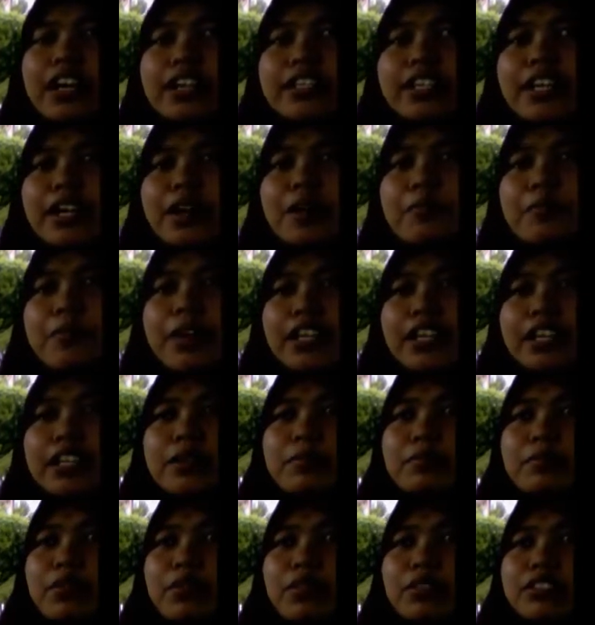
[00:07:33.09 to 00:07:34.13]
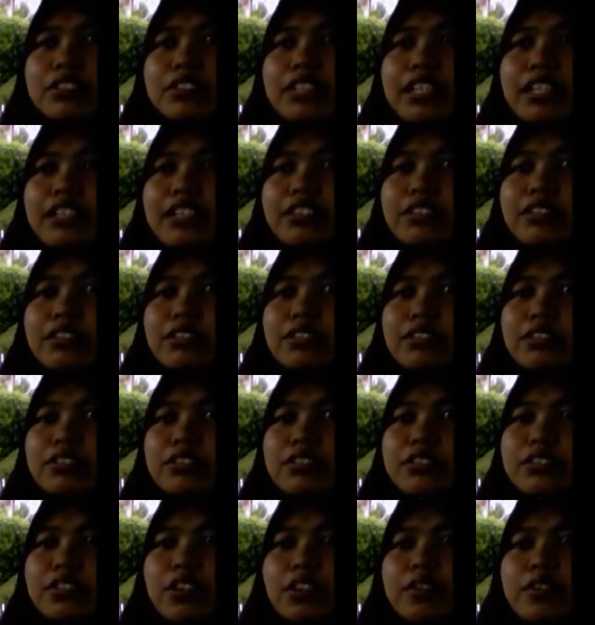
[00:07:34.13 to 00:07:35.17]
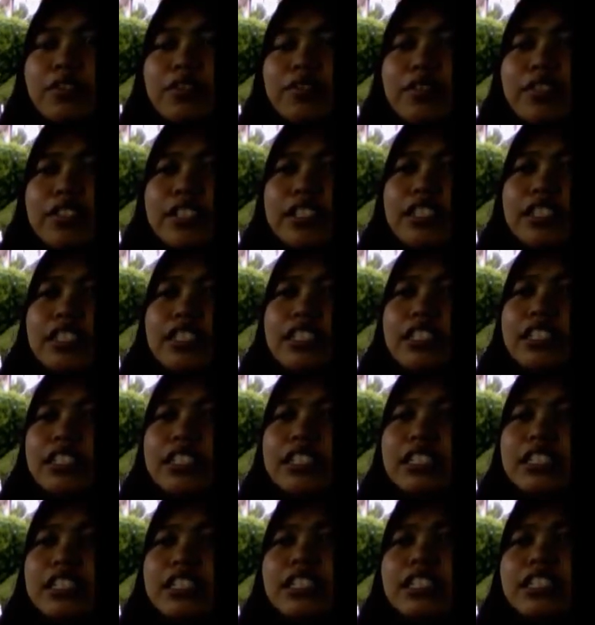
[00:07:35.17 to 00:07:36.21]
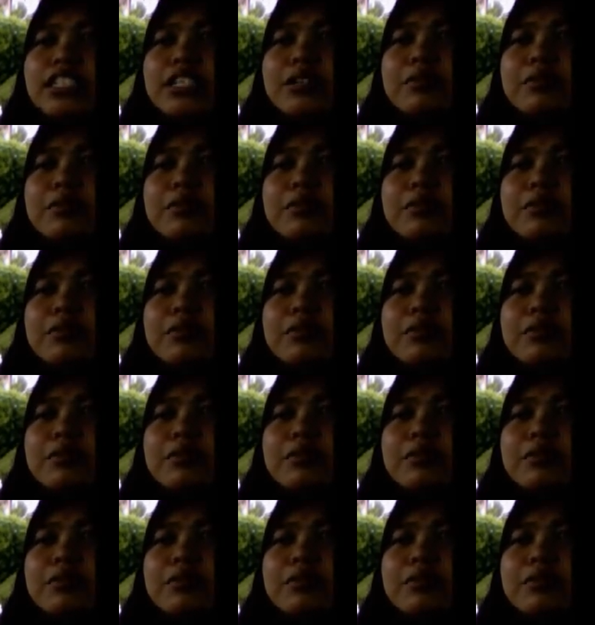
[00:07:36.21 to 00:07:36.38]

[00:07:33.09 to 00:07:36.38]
there are many pros and cons of the